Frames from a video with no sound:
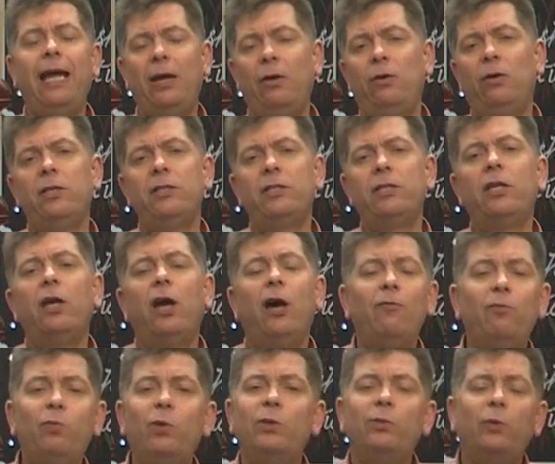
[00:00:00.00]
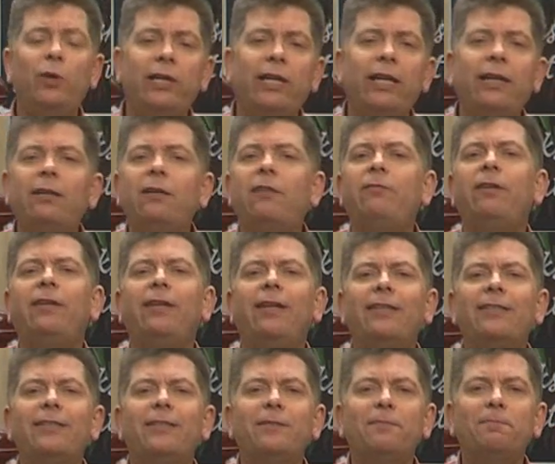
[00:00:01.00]
hours of woodworking
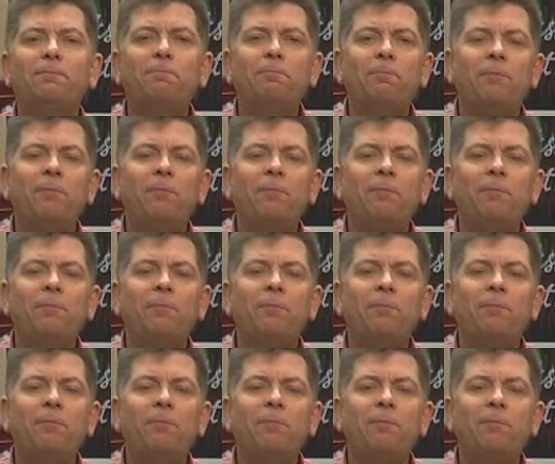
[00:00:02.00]
loveliness.